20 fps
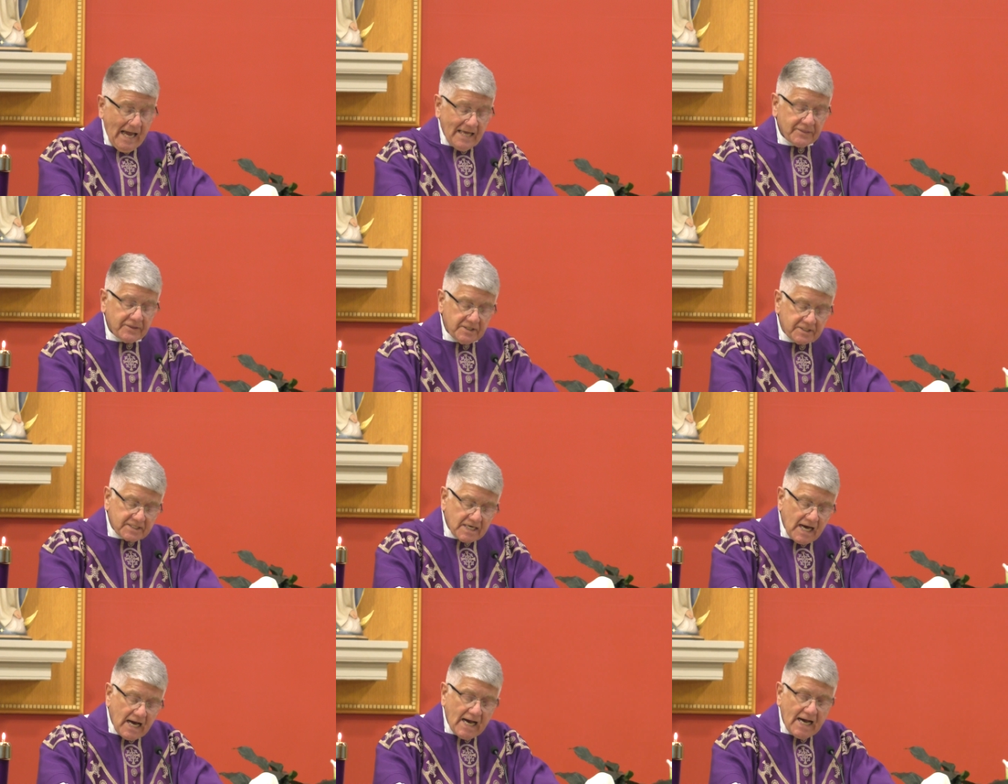at the
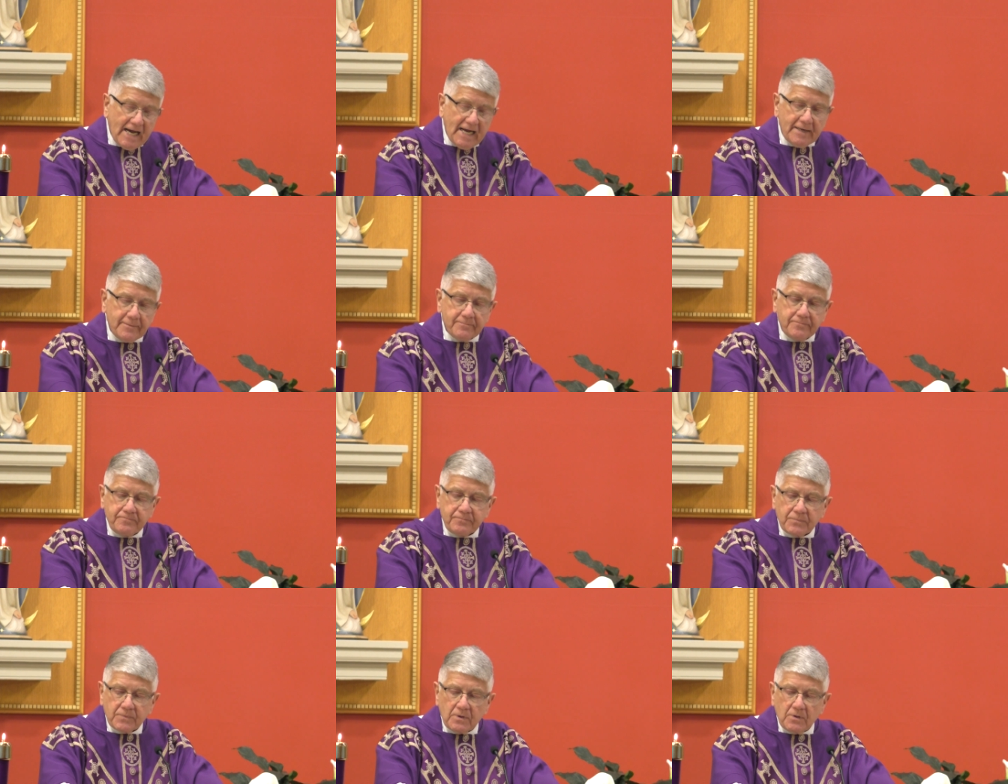time
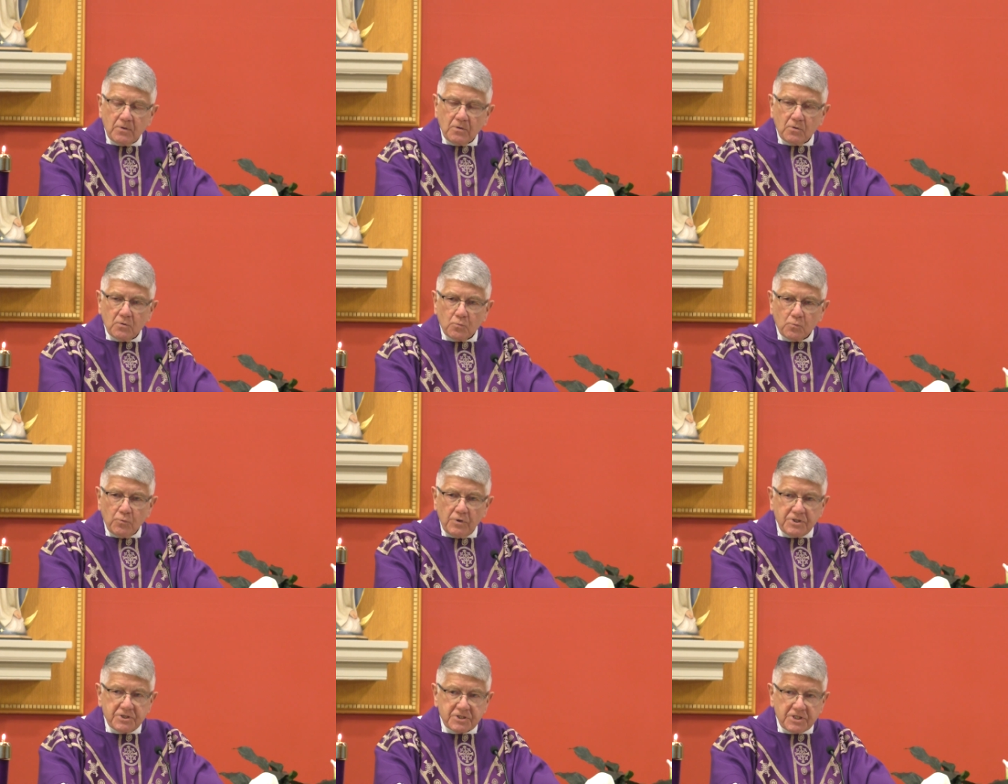
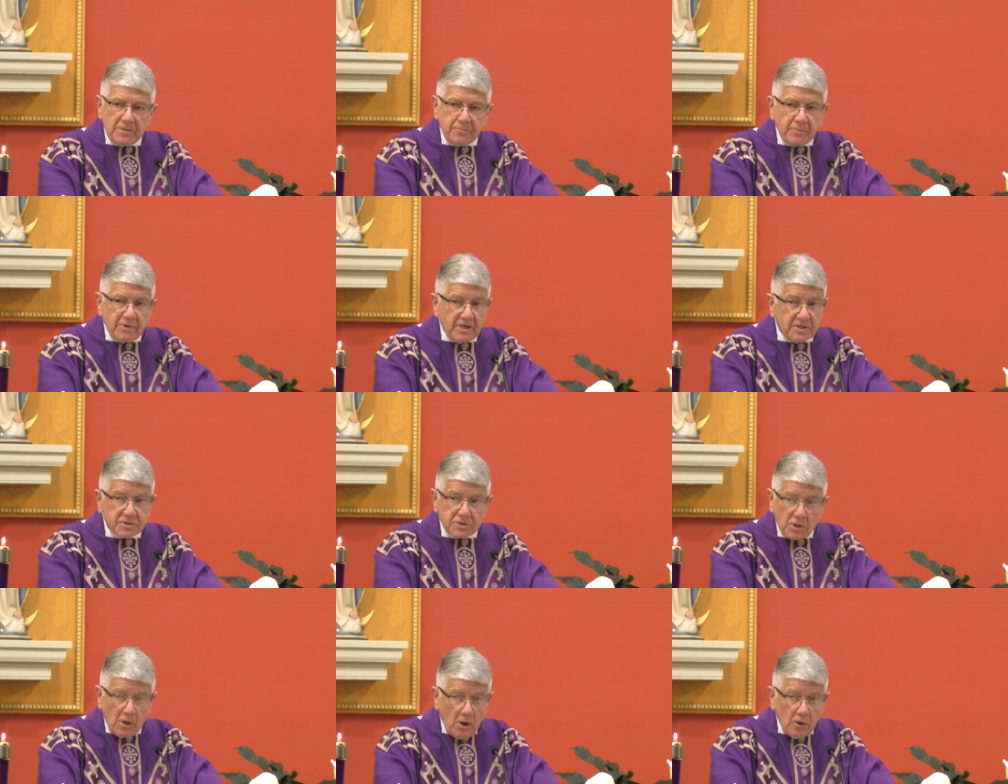
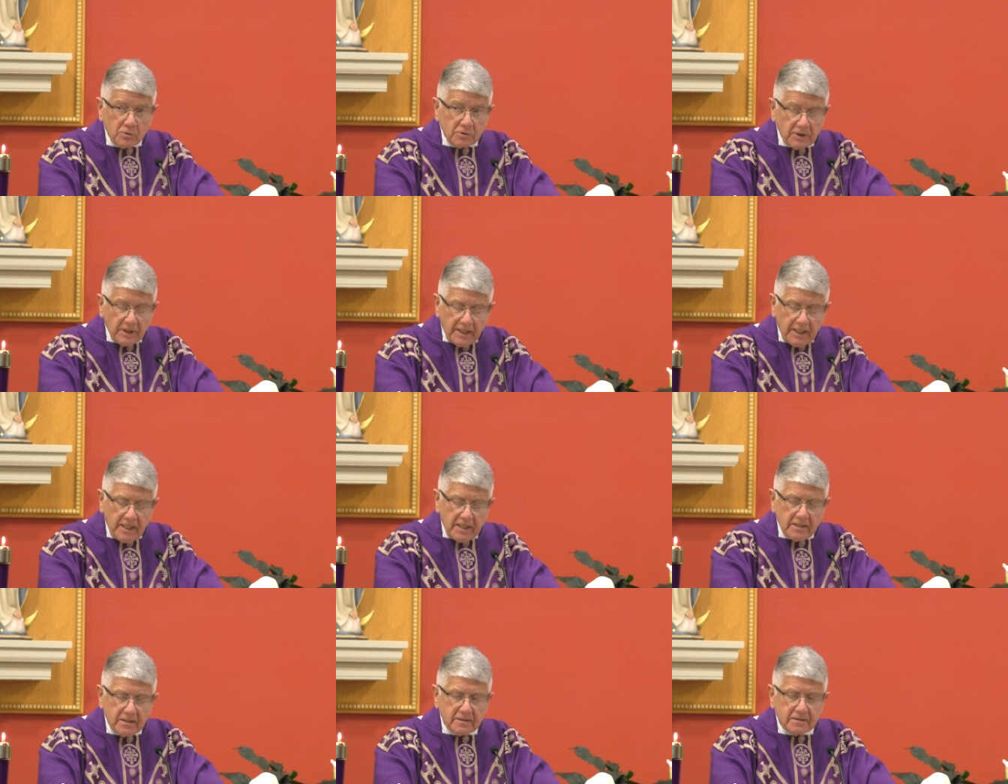recipients
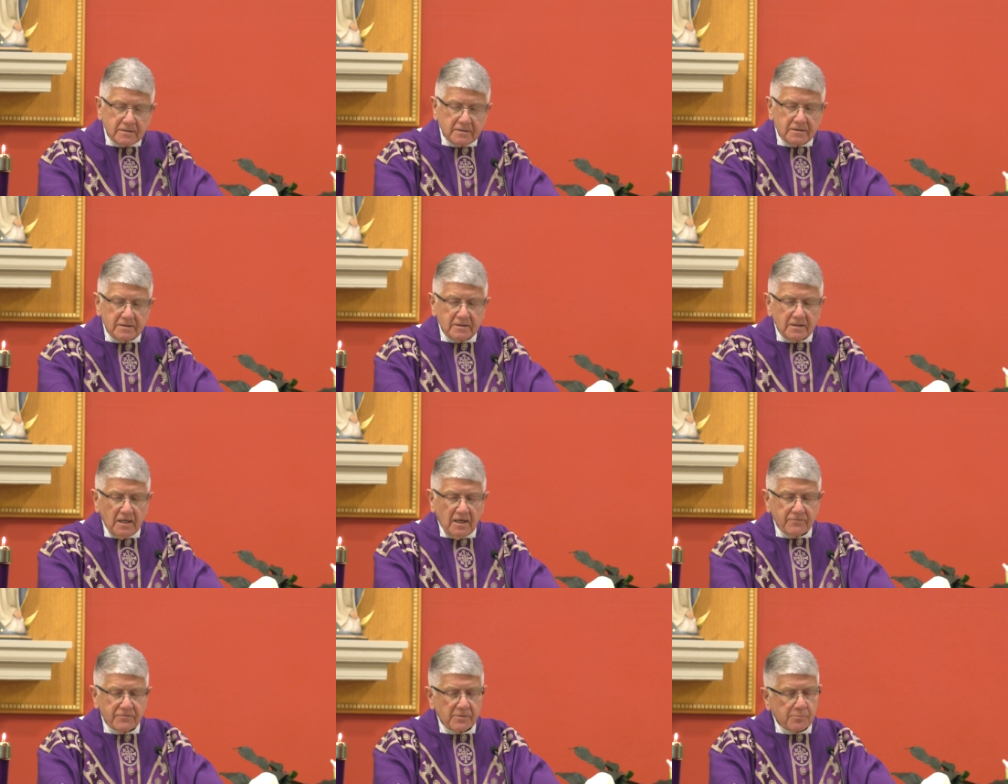only
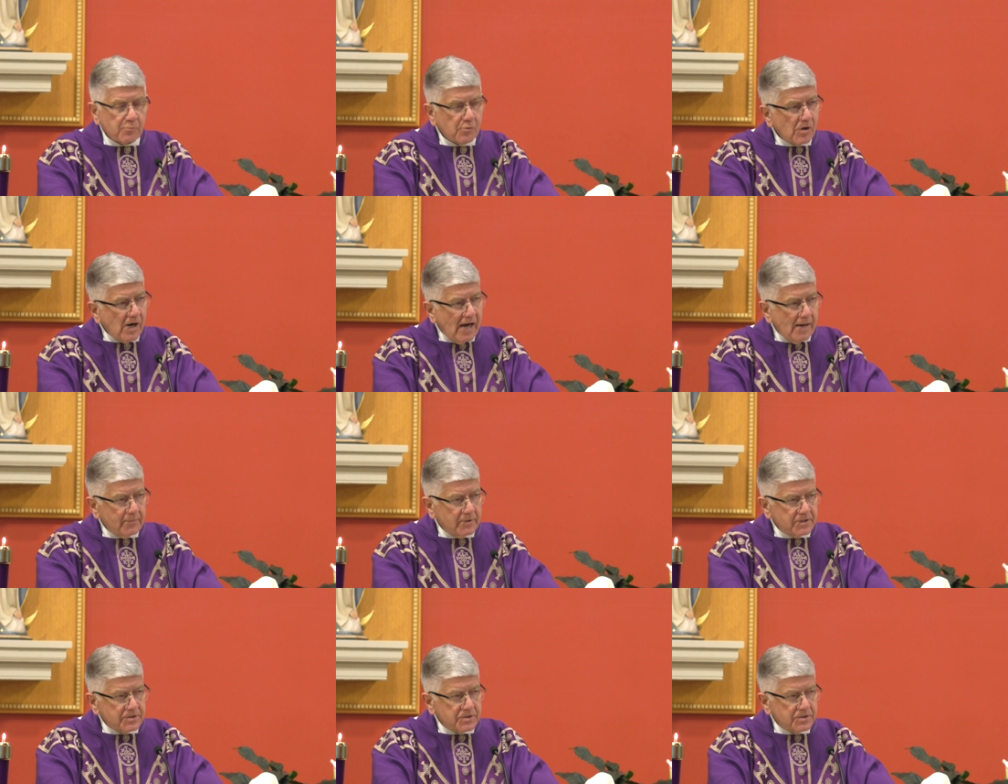of the
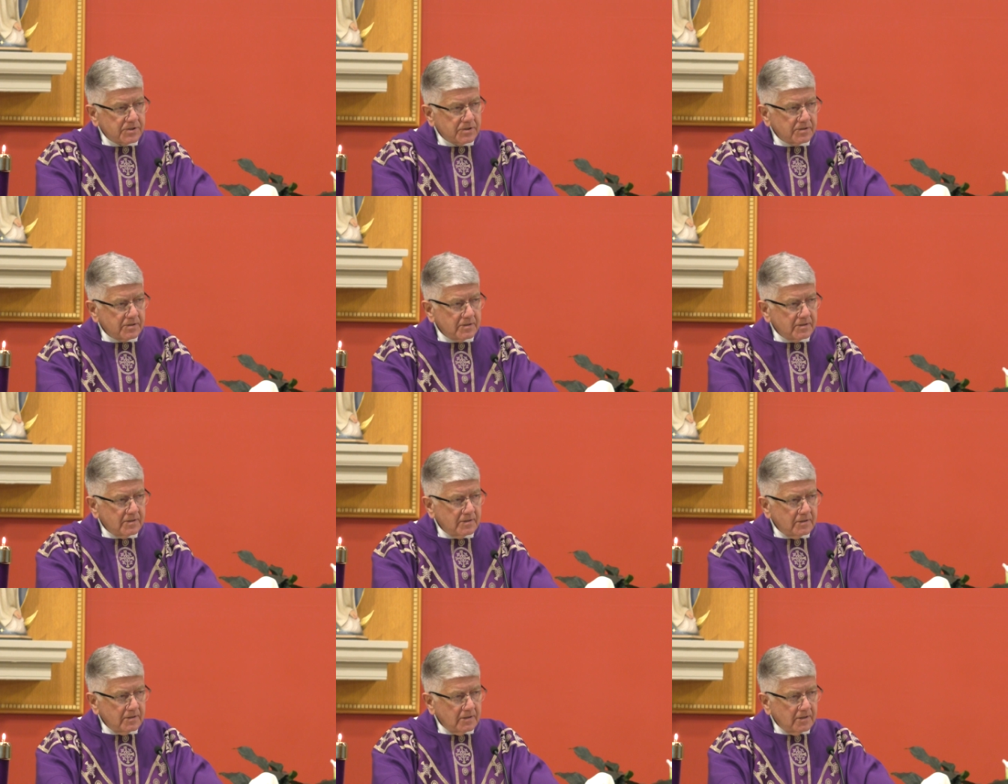promise
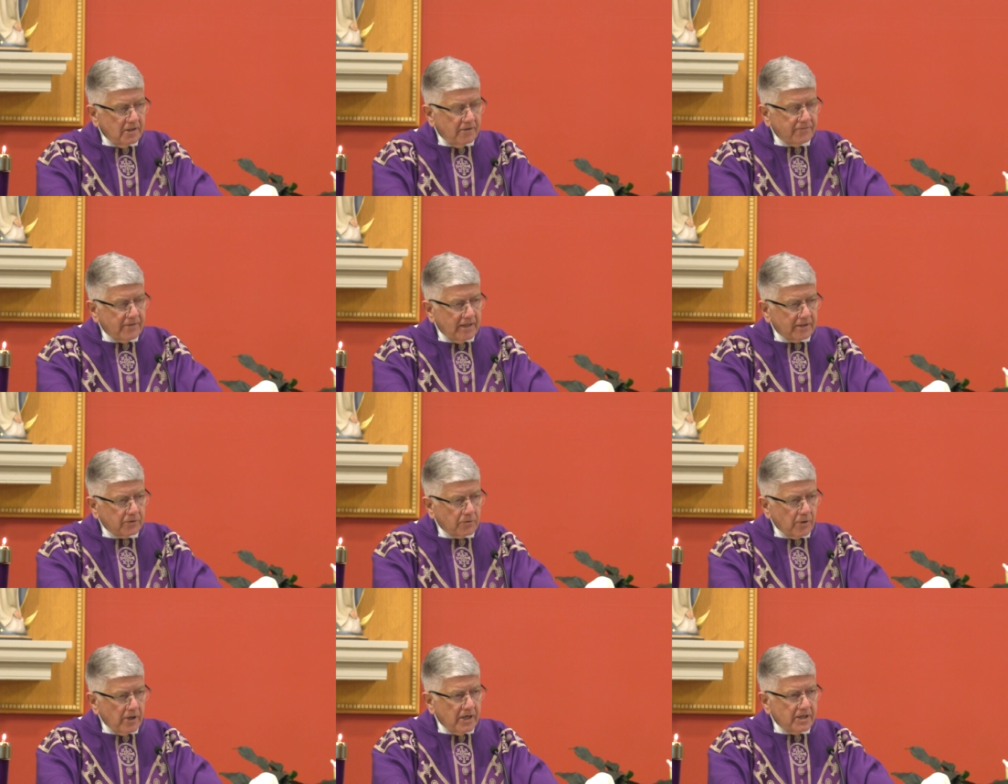of
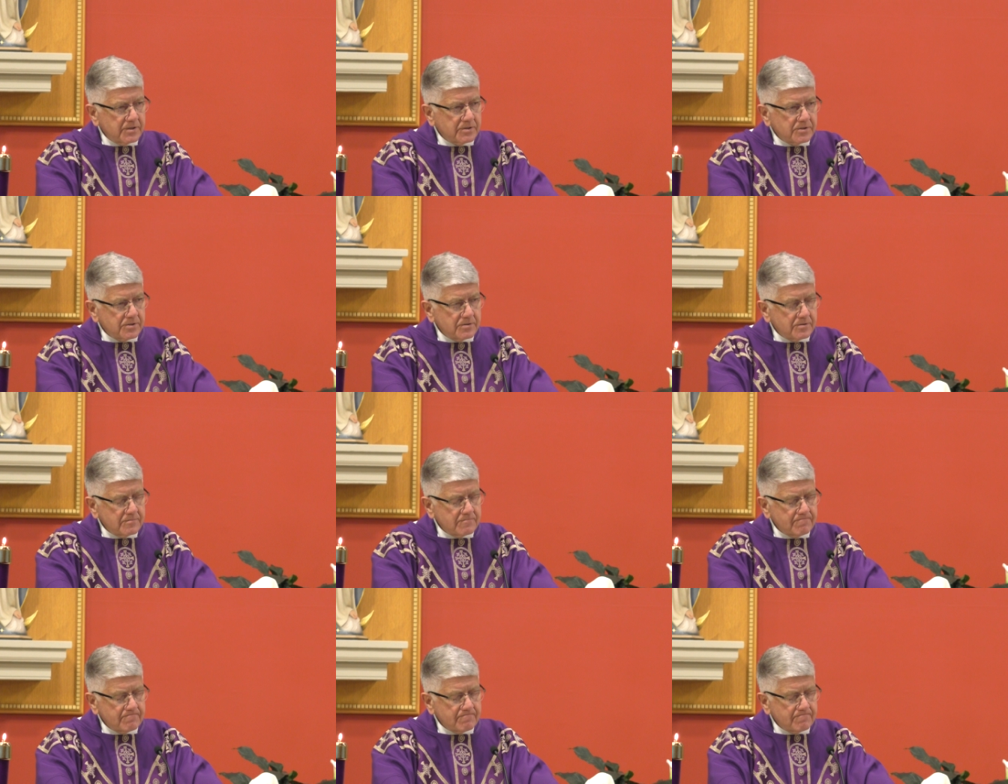that grace.